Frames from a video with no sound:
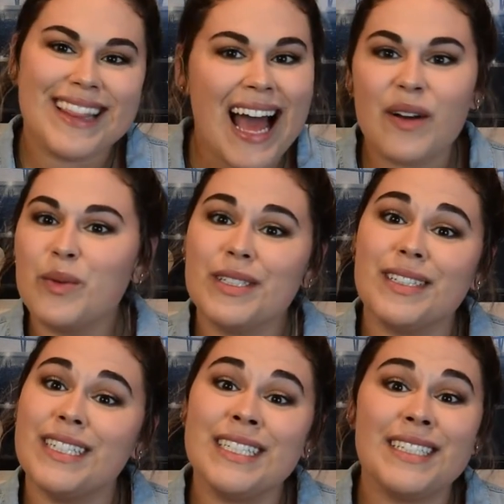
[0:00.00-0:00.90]
that was
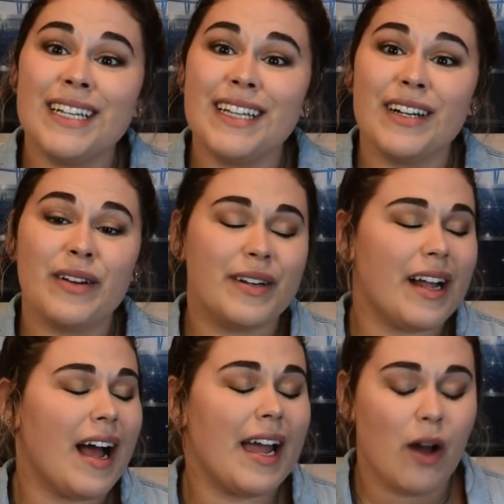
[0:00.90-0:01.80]
Lindsey Linard.
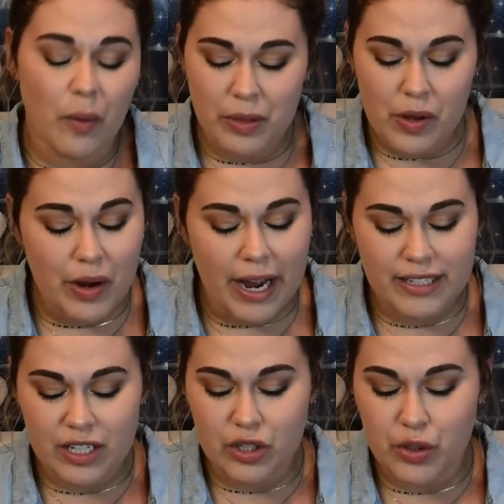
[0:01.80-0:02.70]
I hope that you
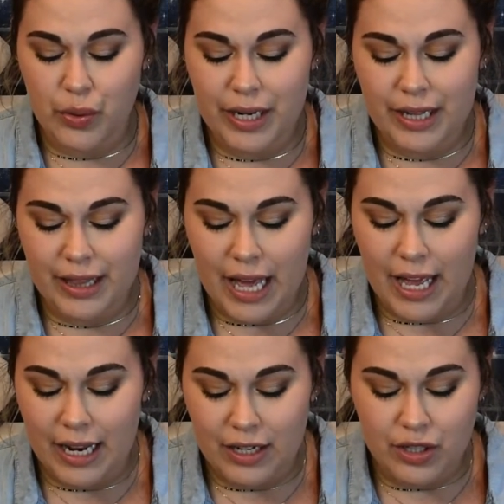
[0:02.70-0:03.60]
guys enjoyed
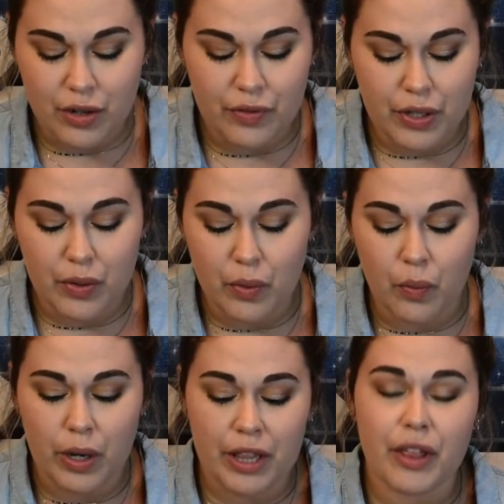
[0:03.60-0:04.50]
that interview
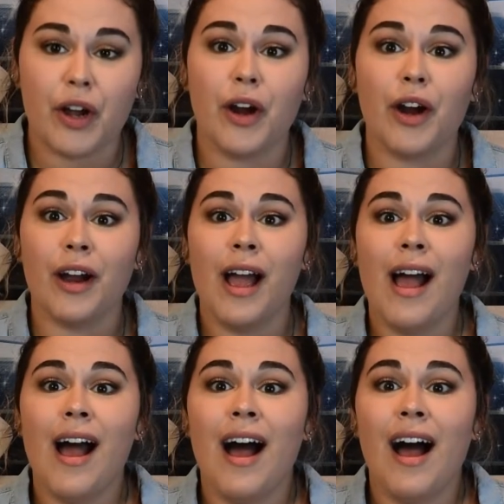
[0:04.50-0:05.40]
with her.
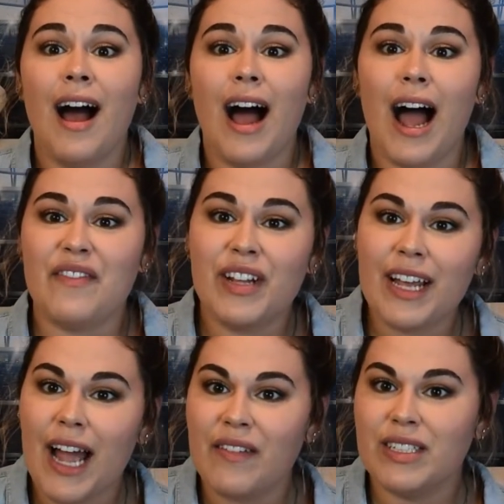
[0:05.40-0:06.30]
I feel
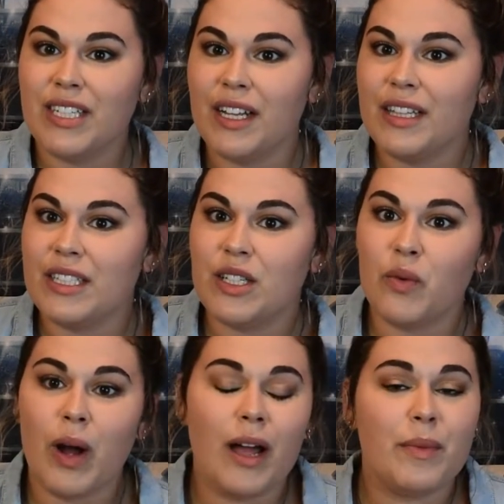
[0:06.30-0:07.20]
like I haven't done this in a
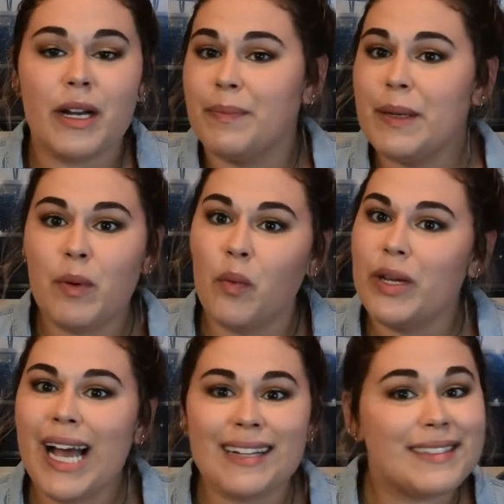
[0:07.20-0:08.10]
while, but
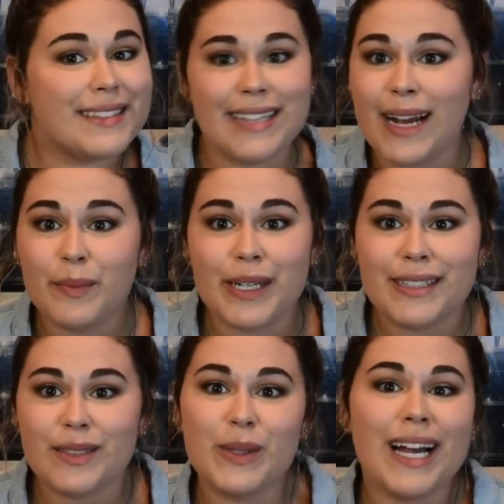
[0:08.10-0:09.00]
we got
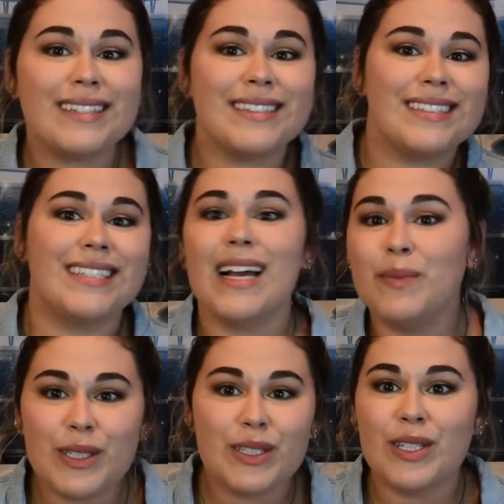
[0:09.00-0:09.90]
segments. We got
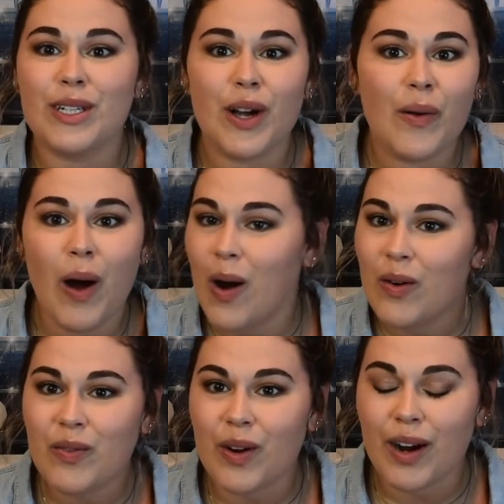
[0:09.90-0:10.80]
segments to go
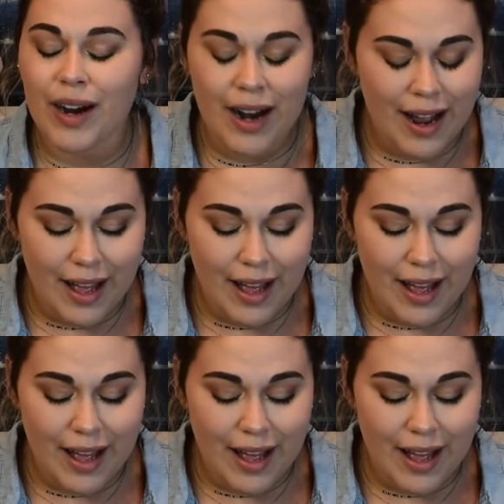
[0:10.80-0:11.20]
over